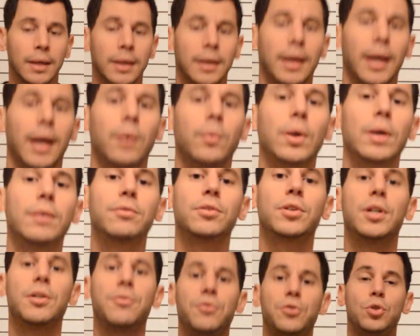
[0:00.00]

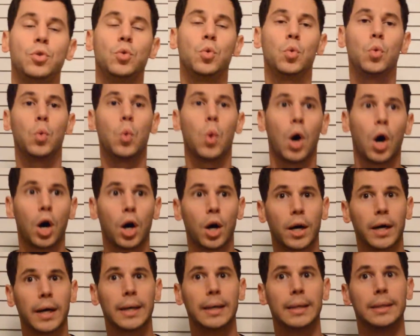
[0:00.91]
However, if you
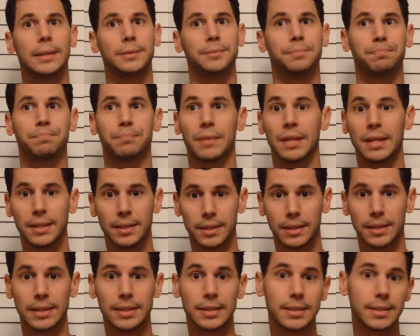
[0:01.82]
are in
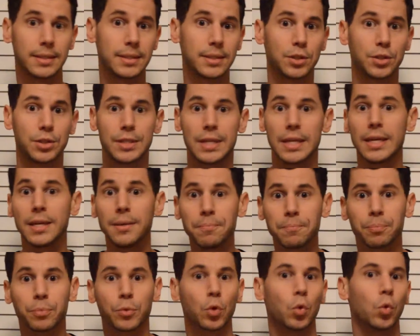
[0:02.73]
this city
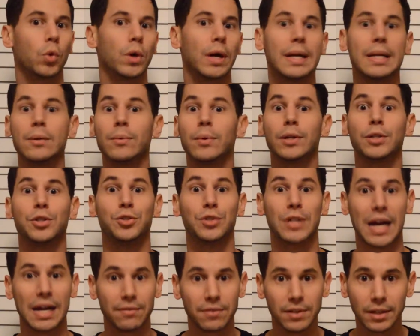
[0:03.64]
or anywhere
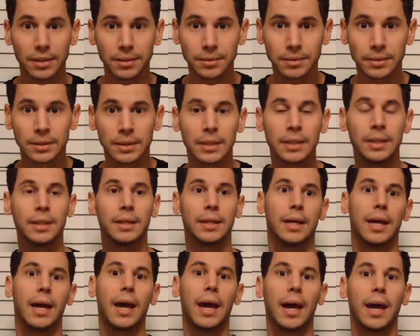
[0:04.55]
driving,
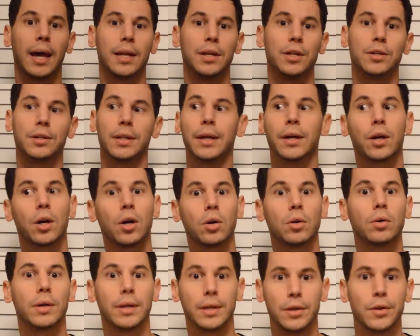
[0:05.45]
and you're like,
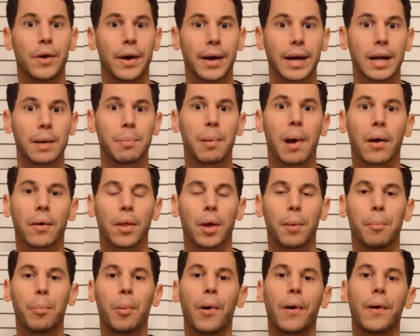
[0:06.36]
oh, I got to parallel
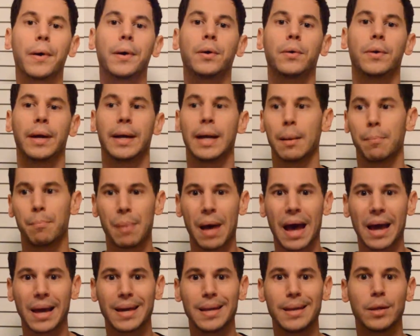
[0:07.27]
park, or I got to
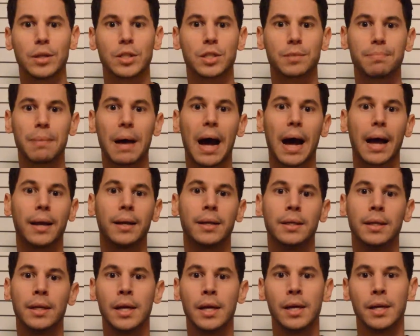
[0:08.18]
back into a spot,
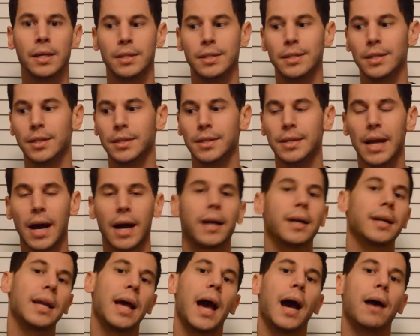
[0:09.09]
you're not
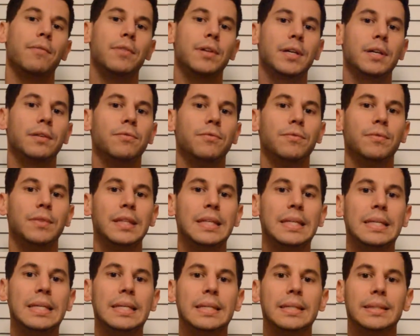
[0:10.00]
going to have
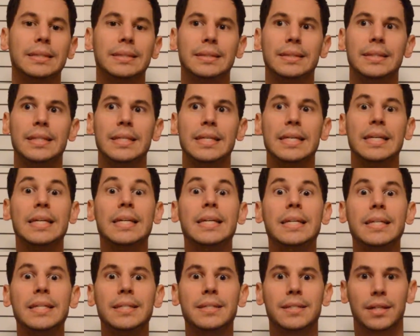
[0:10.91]
the
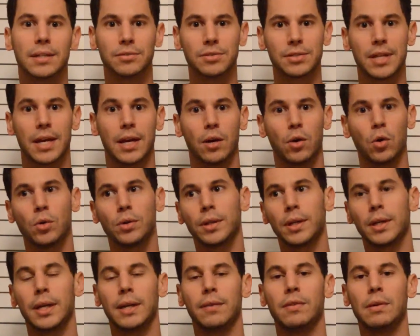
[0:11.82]
ease of saying, hold
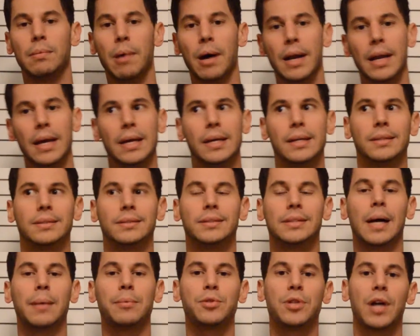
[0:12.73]
on everybody,
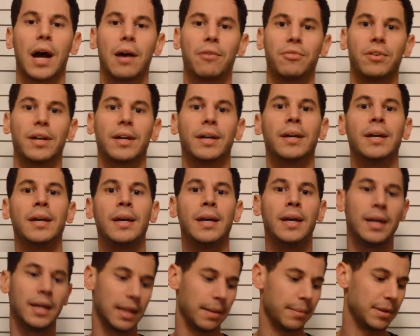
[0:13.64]
stop traffic,
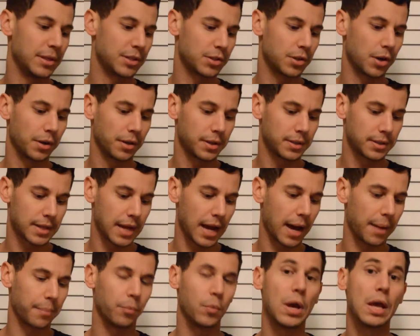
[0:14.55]
let me start this
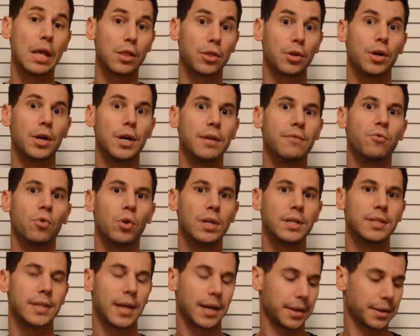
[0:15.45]
app, wait 30, 40
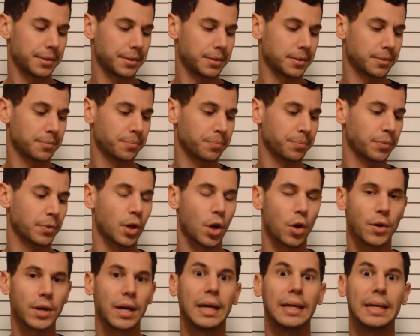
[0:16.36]
seconds.
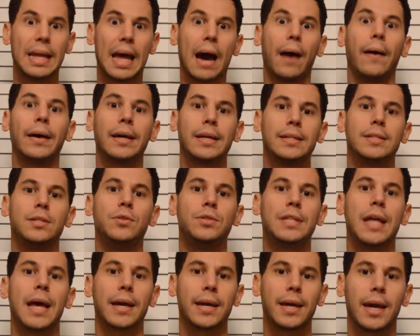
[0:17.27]
Okay, now I can use
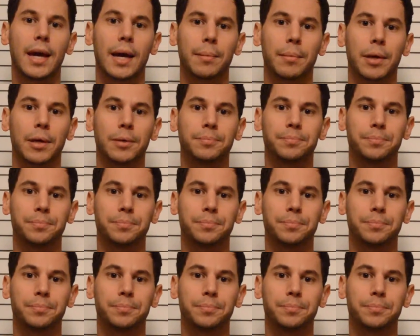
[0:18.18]
that camera.